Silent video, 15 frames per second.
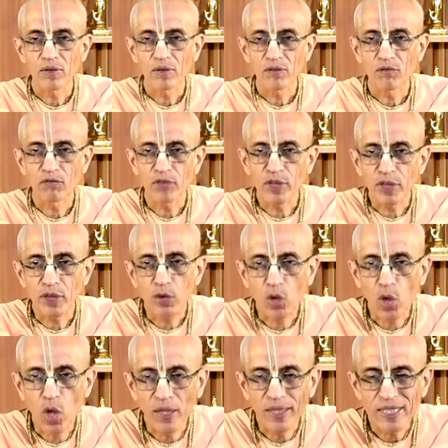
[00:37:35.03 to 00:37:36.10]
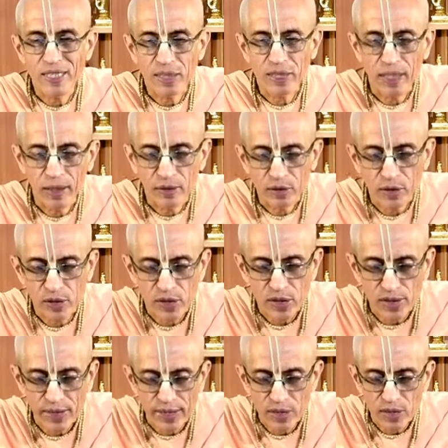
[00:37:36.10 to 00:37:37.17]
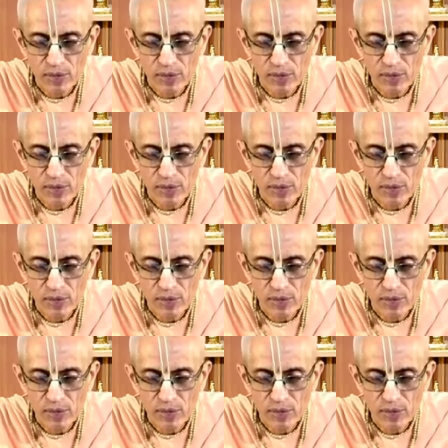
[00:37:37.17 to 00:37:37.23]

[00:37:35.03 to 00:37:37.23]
withdrawn his consciousness